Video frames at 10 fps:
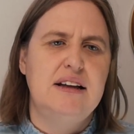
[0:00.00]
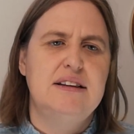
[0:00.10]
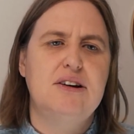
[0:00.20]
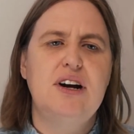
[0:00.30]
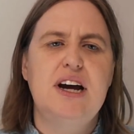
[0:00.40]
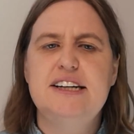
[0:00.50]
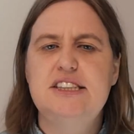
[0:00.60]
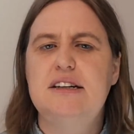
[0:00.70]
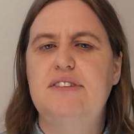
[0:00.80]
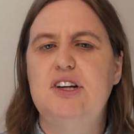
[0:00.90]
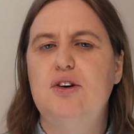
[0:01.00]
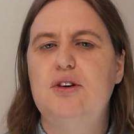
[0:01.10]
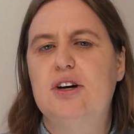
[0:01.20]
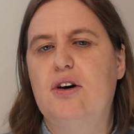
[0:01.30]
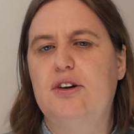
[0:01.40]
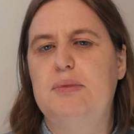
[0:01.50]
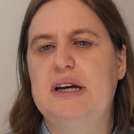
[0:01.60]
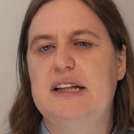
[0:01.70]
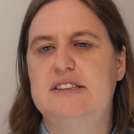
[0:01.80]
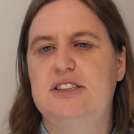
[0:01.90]
the creation of a new
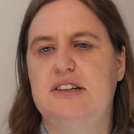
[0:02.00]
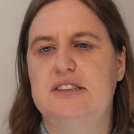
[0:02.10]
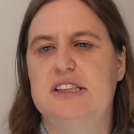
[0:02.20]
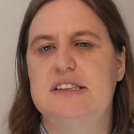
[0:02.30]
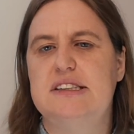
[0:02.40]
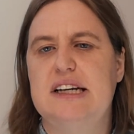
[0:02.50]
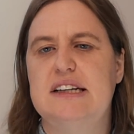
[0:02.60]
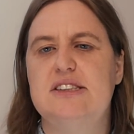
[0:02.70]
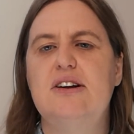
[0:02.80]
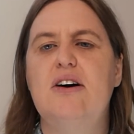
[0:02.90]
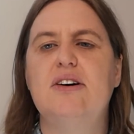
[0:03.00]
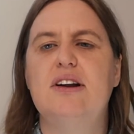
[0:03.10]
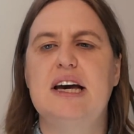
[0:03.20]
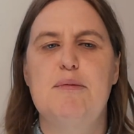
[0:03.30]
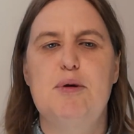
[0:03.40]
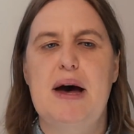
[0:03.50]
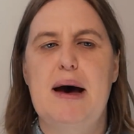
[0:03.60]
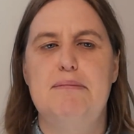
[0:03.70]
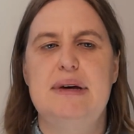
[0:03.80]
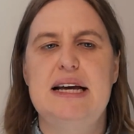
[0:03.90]
economy in the churches is not going to come
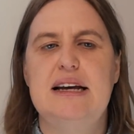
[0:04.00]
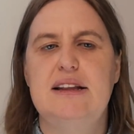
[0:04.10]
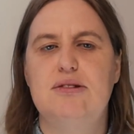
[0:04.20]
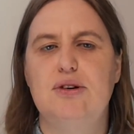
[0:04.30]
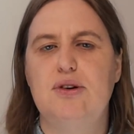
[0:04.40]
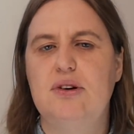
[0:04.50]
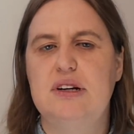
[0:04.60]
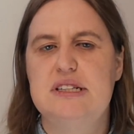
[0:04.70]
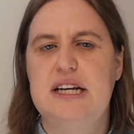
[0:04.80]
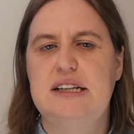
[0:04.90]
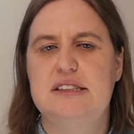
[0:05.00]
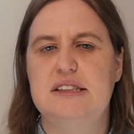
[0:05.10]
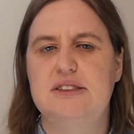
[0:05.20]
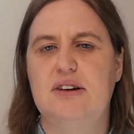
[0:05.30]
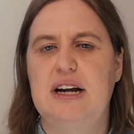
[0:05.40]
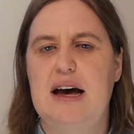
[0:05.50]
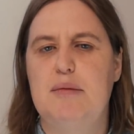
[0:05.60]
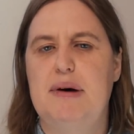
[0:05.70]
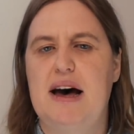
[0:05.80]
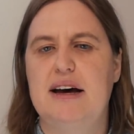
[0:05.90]
about merely through good intentions on our
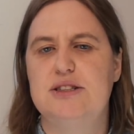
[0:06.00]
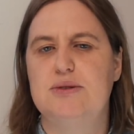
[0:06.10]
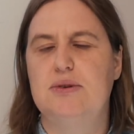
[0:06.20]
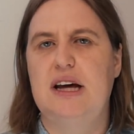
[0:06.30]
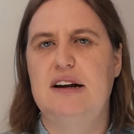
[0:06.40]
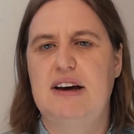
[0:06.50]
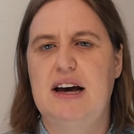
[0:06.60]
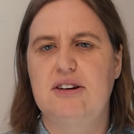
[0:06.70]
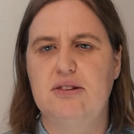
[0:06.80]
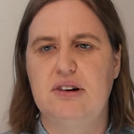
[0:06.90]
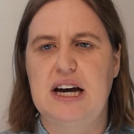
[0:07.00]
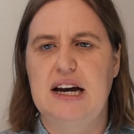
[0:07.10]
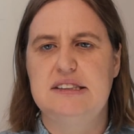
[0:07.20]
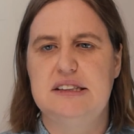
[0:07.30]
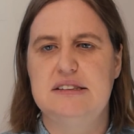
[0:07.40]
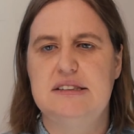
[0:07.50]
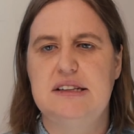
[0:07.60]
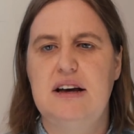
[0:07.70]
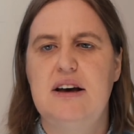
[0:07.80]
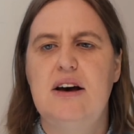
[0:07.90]
part or that of our congregations,
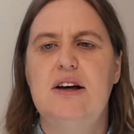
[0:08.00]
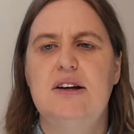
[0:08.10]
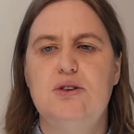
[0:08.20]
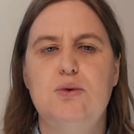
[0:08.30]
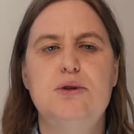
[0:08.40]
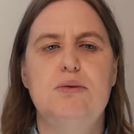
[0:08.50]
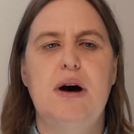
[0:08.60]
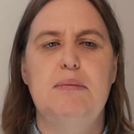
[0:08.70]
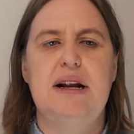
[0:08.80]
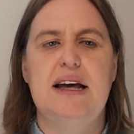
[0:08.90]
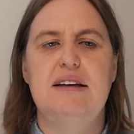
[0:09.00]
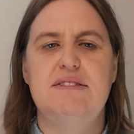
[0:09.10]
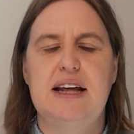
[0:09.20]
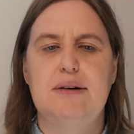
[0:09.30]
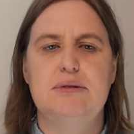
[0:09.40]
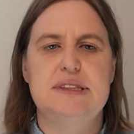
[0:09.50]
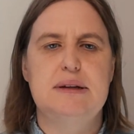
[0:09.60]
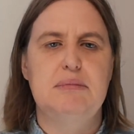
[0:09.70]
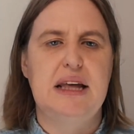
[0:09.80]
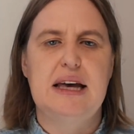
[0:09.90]
nor do I believe that it will
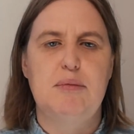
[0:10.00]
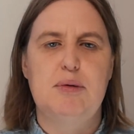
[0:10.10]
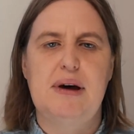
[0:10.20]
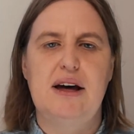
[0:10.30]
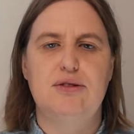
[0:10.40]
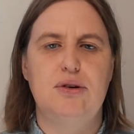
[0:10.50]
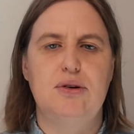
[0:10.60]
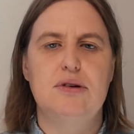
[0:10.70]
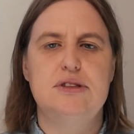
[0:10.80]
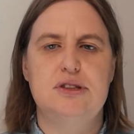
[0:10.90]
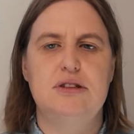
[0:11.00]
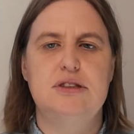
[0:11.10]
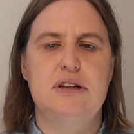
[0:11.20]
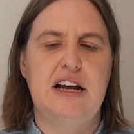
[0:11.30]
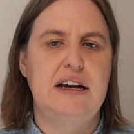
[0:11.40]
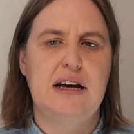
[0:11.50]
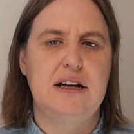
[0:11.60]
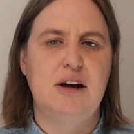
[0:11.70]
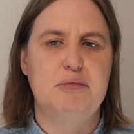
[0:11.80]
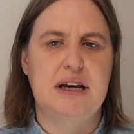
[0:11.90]
simply come about through good social and
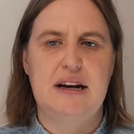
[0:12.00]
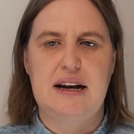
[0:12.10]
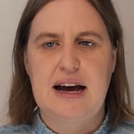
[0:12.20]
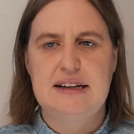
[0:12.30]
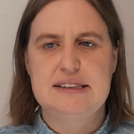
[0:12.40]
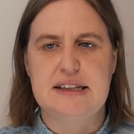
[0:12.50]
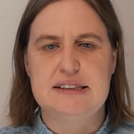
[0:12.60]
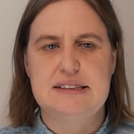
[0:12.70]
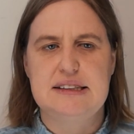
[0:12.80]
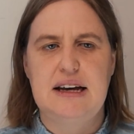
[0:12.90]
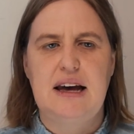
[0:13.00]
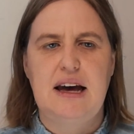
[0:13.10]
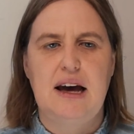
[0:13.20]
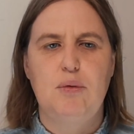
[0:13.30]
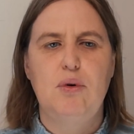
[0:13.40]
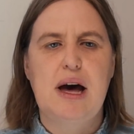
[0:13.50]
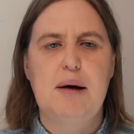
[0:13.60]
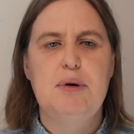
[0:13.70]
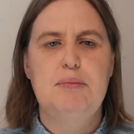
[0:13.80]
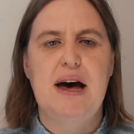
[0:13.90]
economic analysis. It will
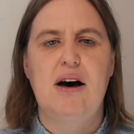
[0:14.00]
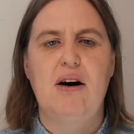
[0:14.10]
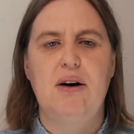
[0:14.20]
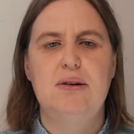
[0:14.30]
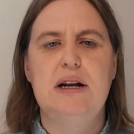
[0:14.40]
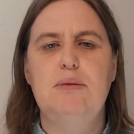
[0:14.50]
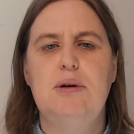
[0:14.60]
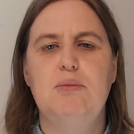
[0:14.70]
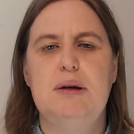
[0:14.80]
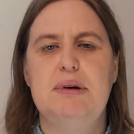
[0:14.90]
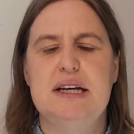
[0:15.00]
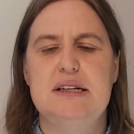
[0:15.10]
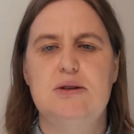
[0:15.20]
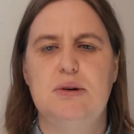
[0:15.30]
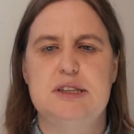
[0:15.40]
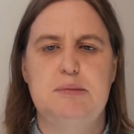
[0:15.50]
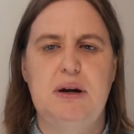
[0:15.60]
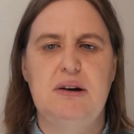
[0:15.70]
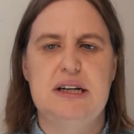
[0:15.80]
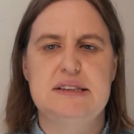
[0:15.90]
come about only when we begin to
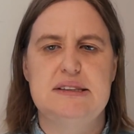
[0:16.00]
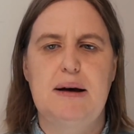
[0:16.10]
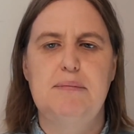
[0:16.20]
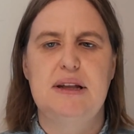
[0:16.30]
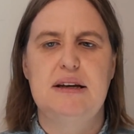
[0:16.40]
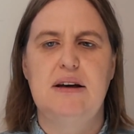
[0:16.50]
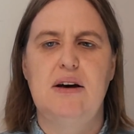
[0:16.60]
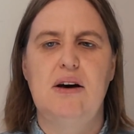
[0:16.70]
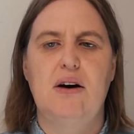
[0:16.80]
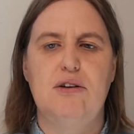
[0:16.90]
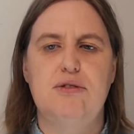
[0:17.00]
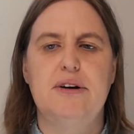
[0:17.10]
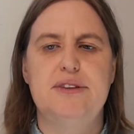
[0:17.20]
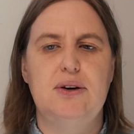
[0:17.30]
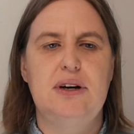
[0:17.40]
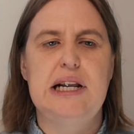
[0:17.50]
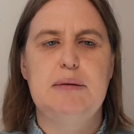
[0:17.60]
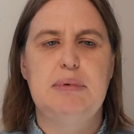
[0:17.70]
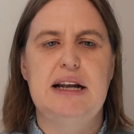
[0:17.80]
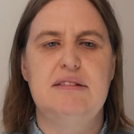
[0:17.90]
experience something of what the
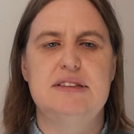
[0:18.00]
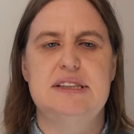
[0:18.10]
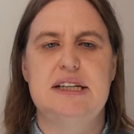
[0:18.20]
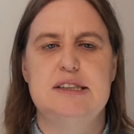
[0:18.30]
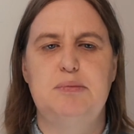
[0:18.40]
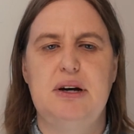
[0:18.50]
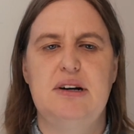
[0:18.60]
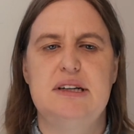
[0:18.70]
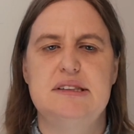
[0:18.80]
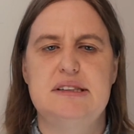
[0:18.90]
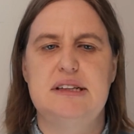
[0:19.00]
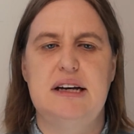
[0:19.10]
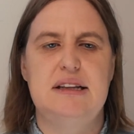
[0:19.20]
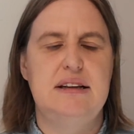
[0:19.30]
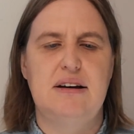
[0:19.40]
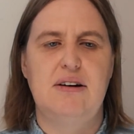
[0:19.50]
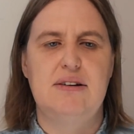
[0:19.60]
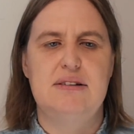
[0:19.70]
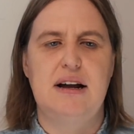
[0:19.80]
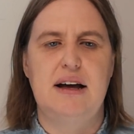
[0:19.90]
early believers experienced in their
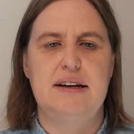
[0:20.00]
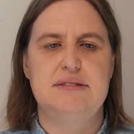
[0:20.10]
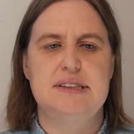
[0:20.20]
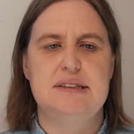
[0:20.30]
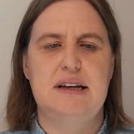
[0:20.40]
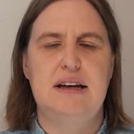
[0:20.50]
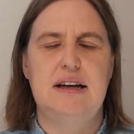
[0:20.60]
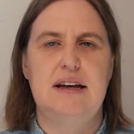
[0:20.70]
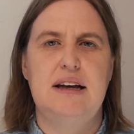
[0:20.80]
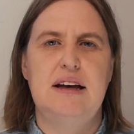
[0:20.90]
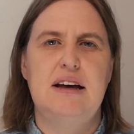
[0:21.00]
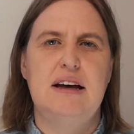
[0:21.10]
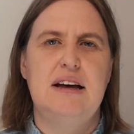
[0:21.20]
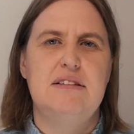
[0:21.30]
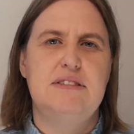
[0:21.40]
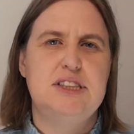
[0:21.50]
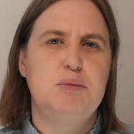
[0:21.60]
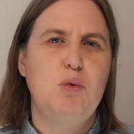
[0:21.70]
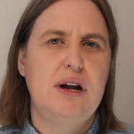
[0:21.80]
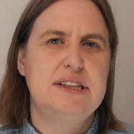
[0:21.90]
own lives. For
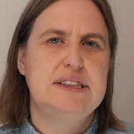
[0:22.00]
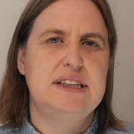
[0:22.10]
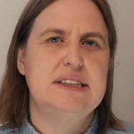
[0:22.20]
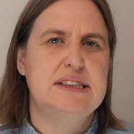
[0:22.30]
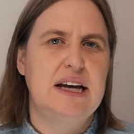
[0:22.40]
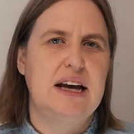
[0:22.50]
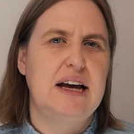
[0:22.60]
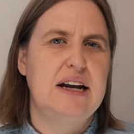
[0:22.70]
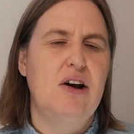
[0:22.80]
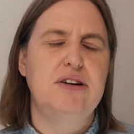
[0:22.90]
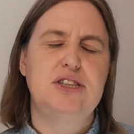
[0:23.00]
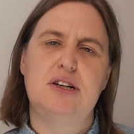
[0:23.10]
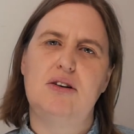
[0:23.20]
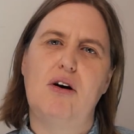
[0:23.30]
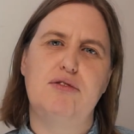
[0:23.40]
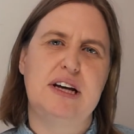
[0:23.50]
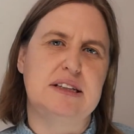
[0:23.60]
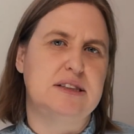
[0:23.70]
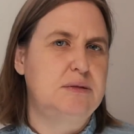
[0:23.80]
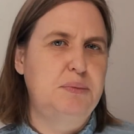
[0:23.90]
Jim Wallace, this notion of
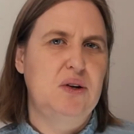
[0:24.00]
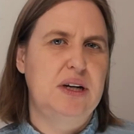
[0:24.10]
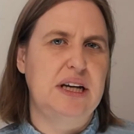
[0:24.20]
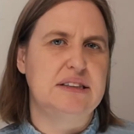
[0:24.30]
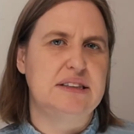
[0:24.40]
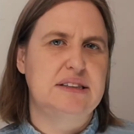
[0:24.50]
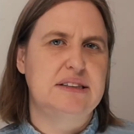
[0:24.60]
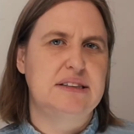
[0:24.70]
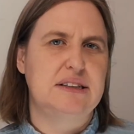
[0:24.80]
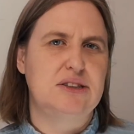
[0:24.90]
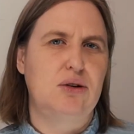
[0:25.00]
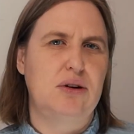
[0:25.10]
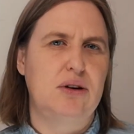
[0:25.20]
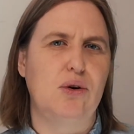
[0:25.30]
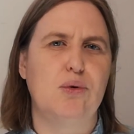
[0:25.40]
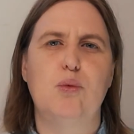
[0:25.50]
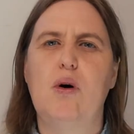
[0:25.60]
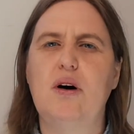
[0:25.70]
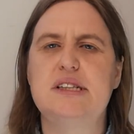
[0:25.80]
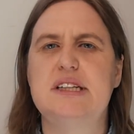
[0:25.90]
experience is critical.
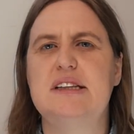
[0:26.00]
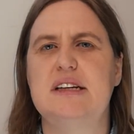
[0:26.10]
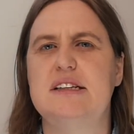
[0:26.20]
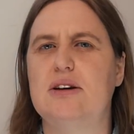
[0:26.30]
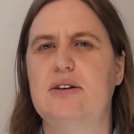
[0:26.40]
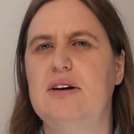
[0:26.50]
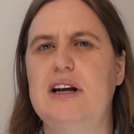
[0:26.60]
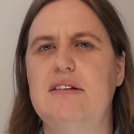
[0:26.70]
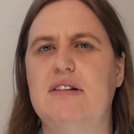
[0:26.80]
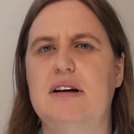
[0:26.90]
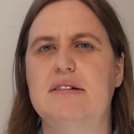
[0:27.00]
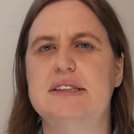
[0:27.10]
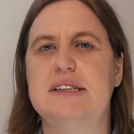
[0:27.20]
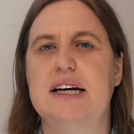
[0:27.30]
What did these early followers